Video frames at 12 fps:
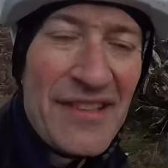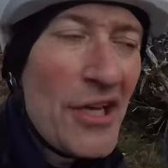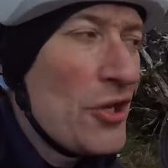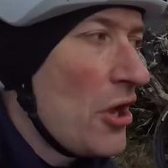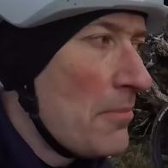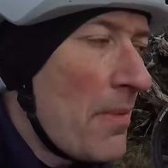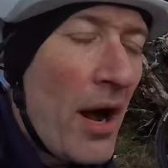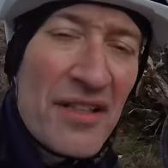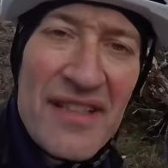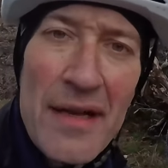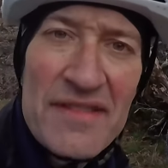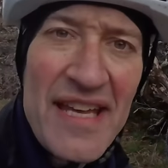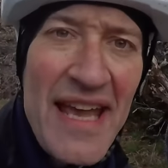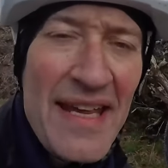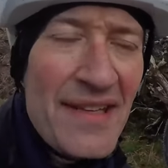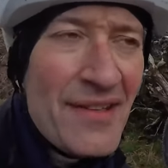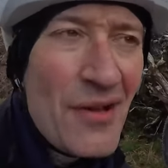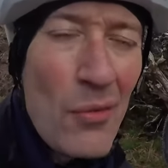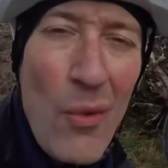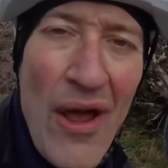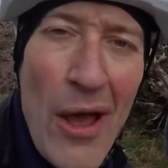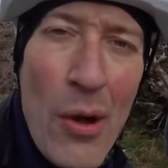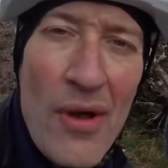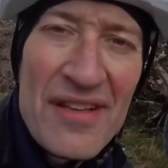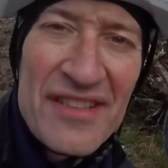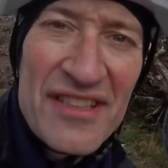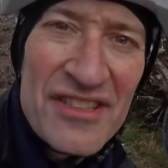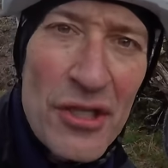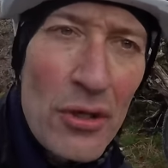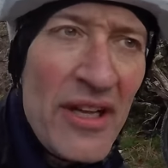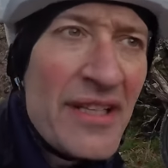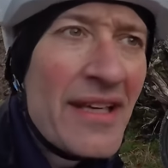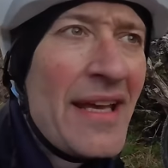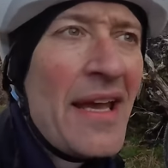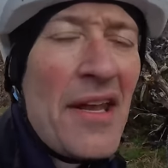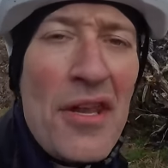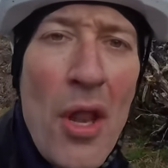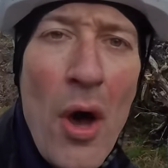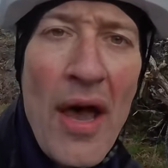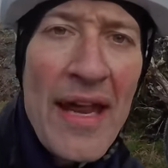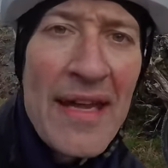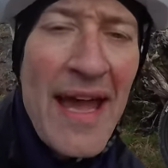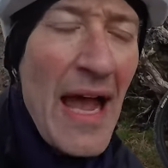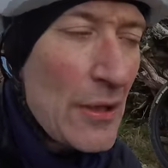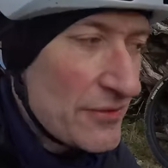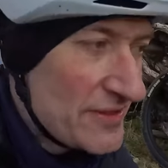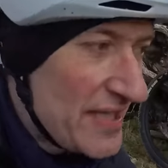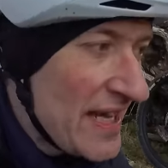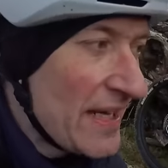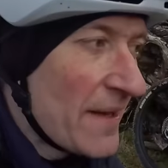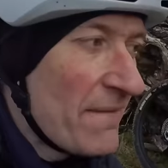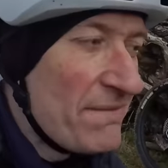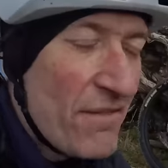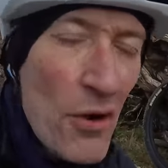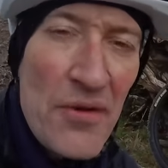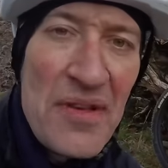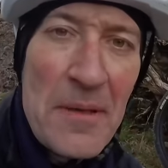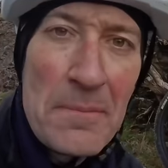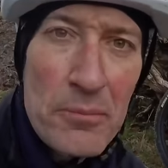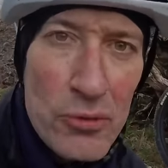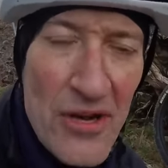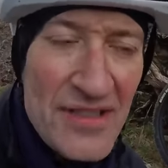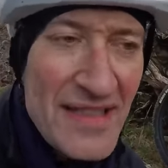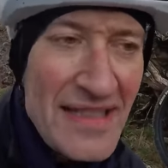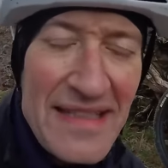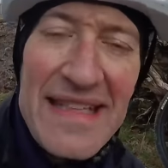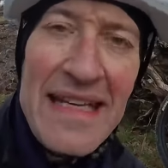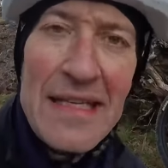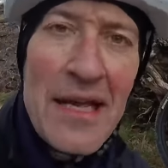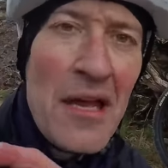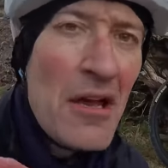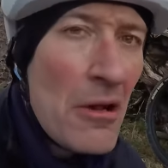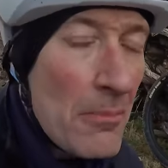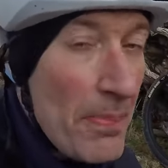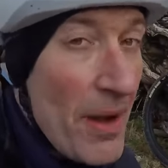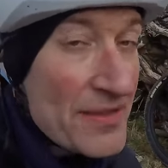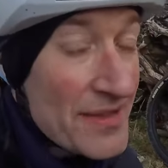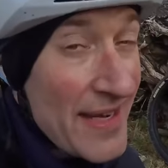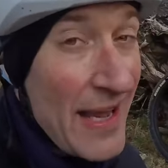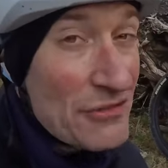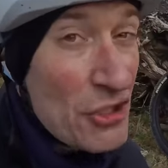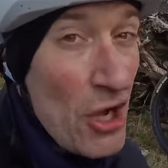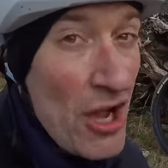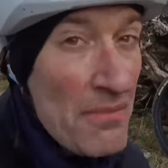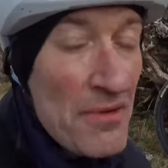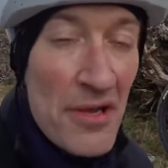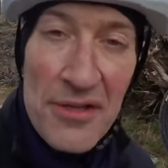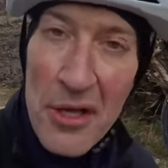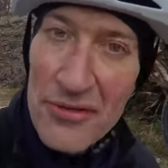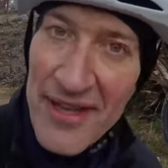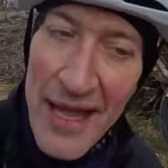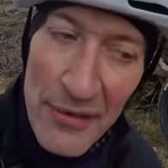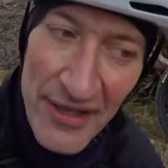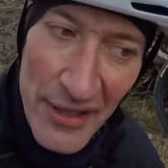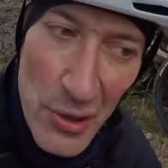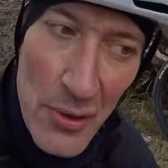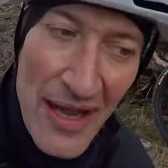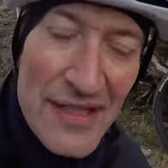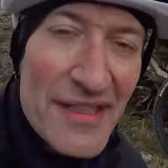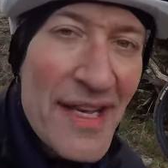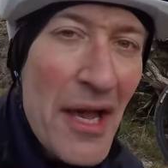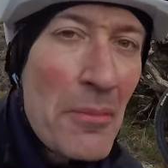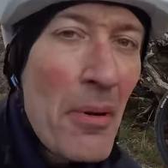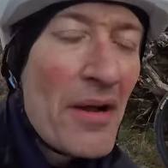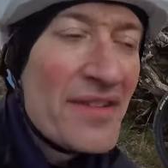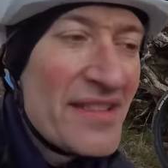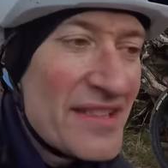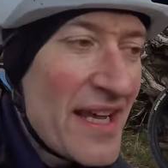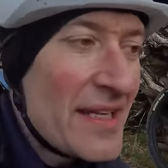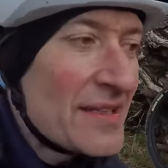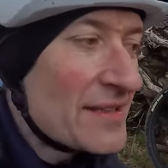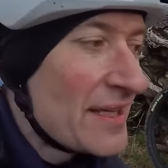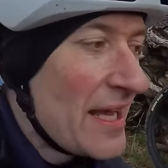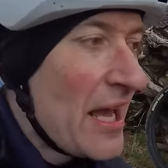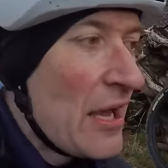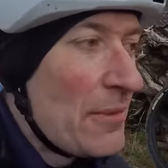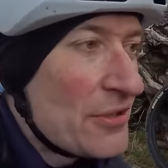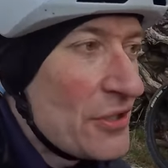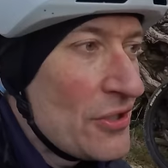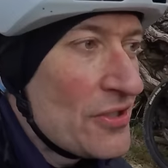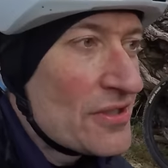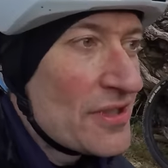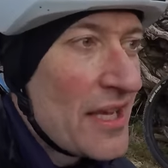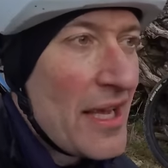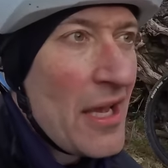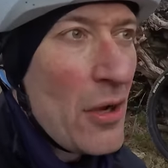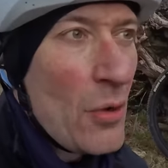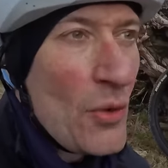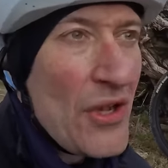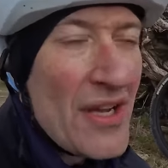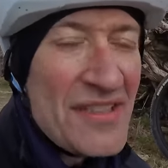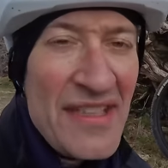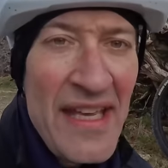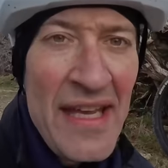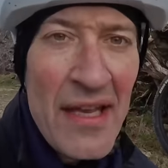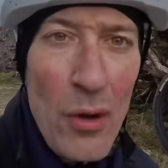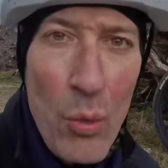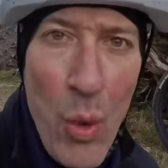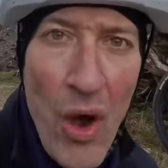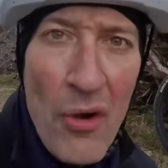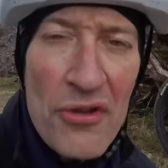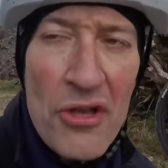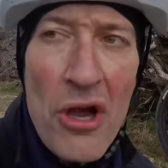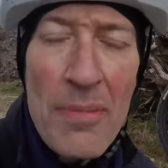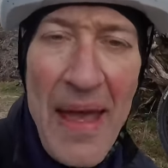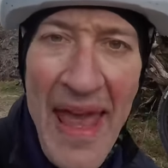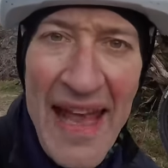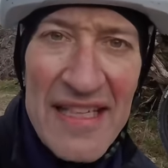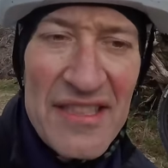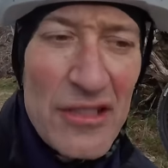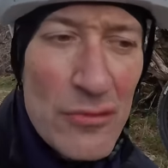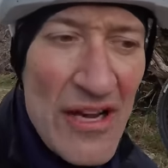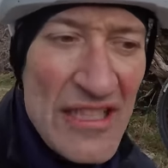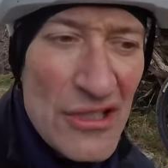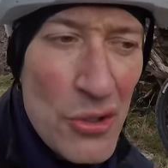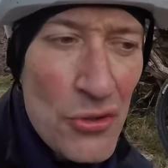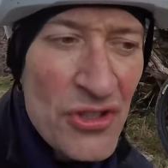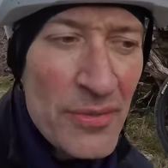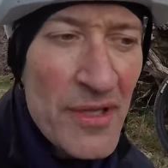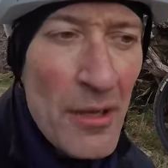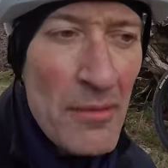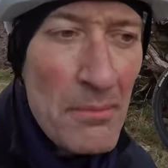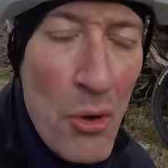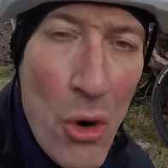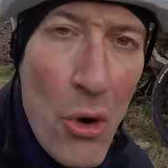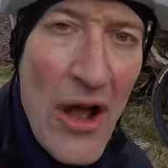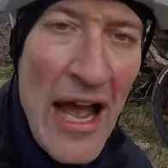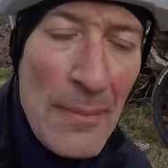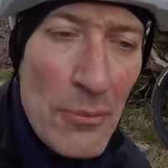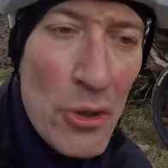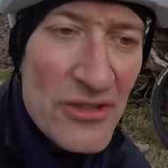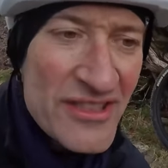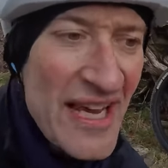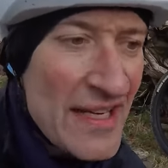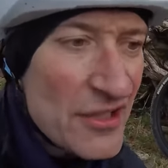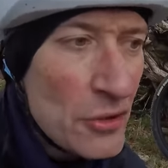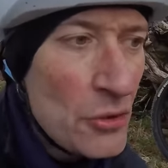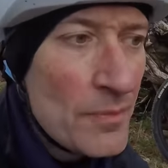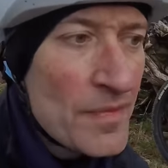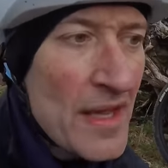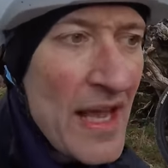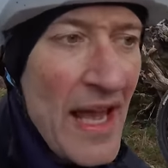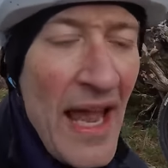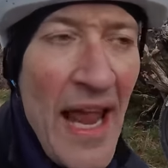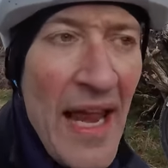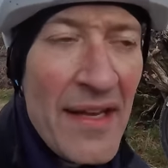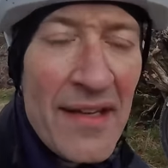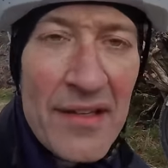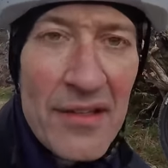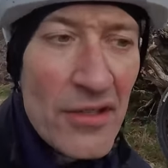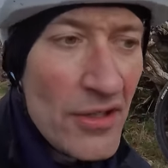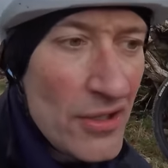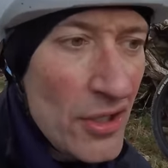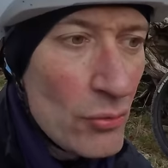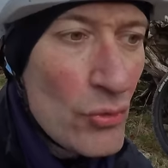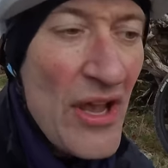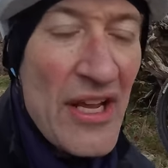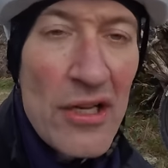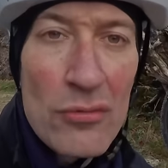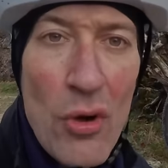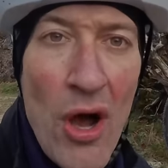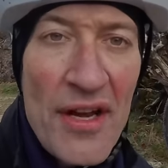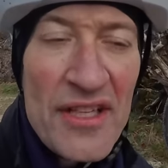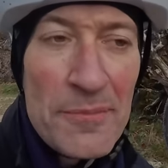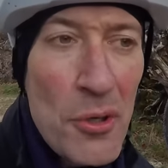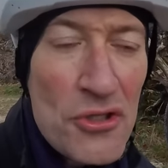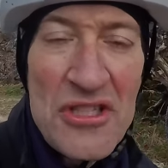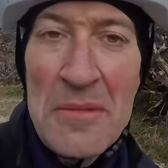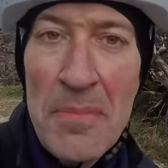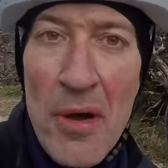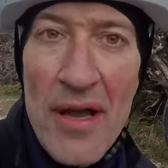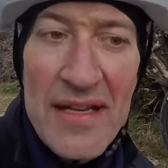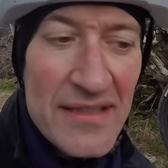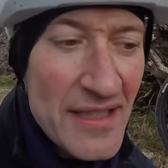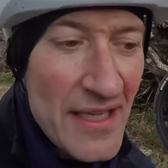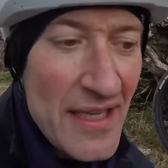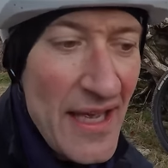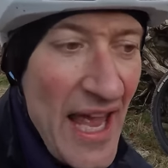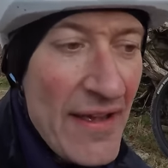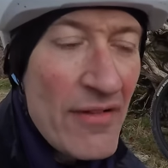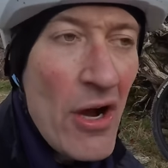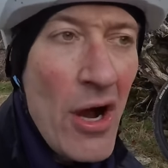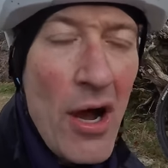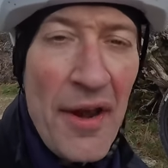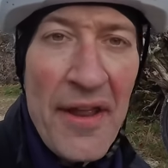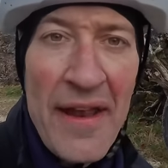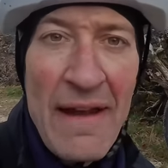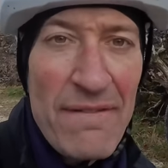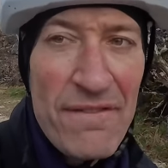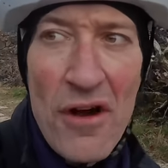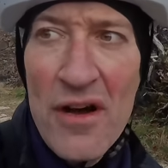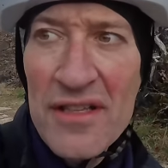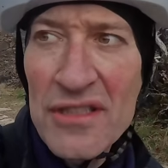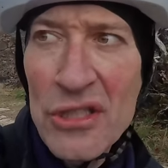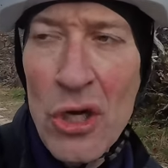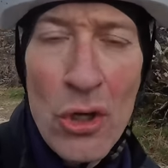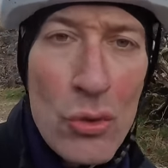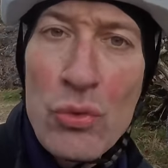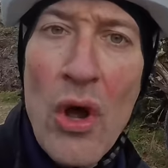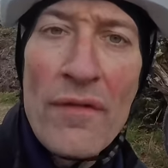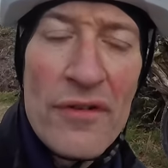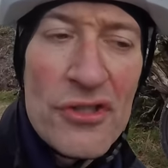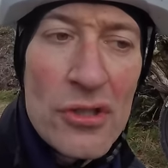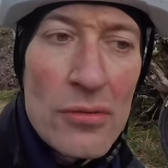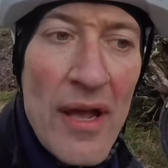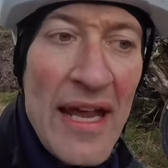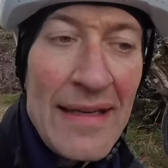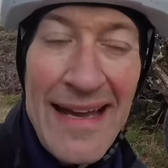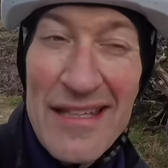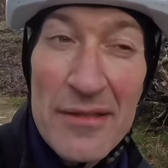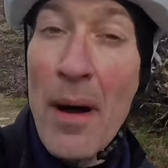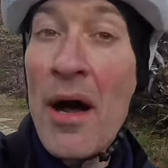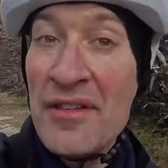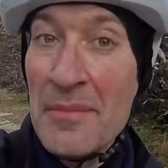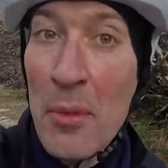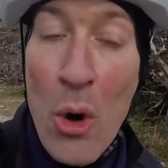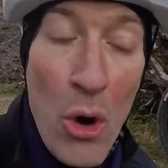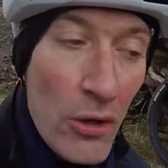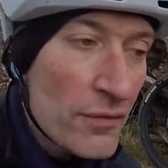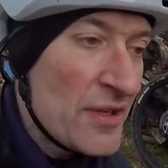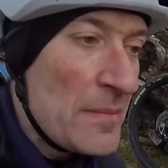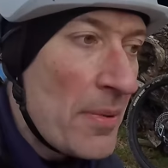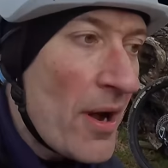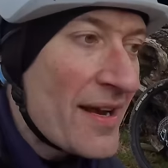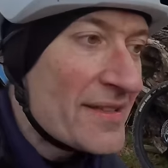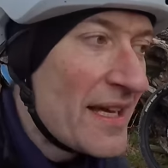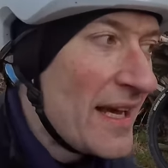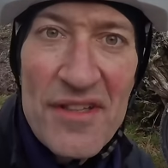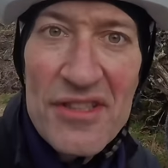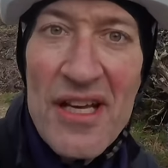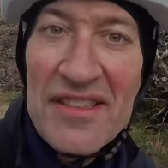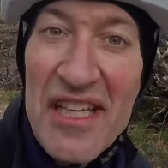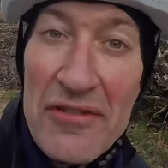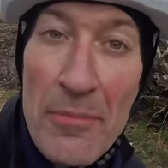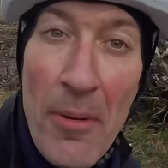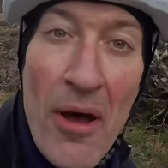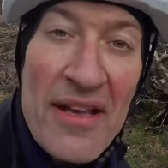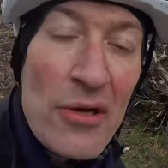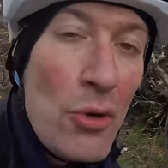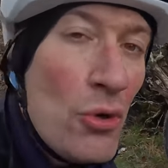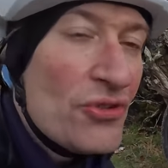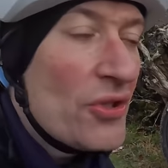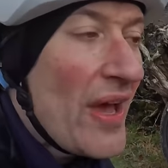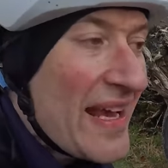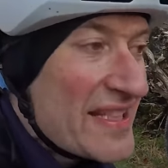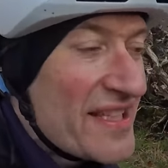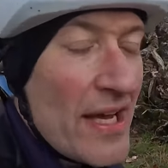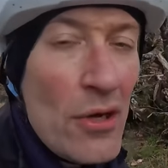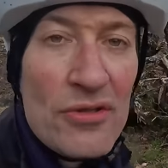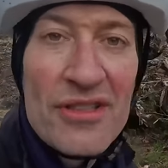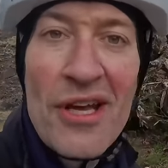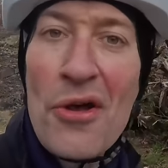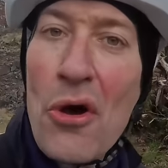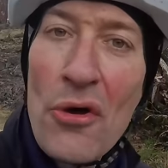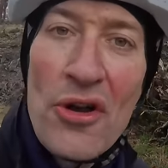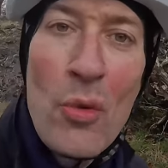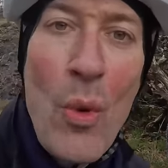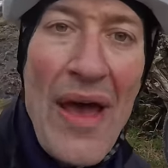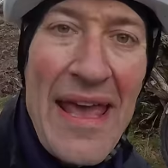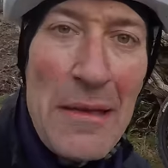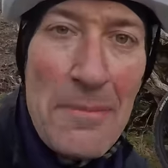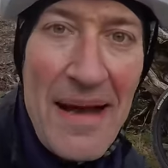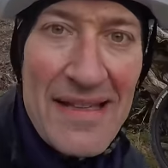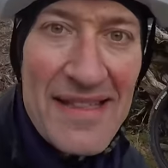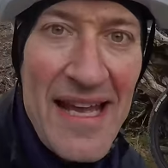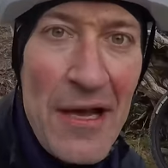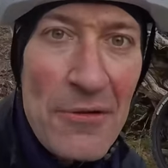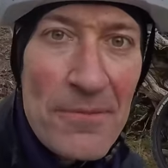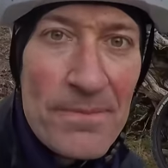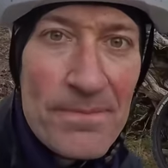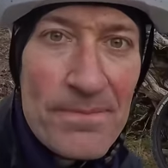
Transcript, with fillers: So marks out of 10, well, it's a solid nine out of 10. Very impressed indeed. But now time to go downhill and see how the bike descends because we are seeing World Cup XC race courses become more and more technical and regular riders pushing their bikes ever harder and faster on rougher terrain and demanding more from their bikes. So let's see if the bike also excels on the way back down.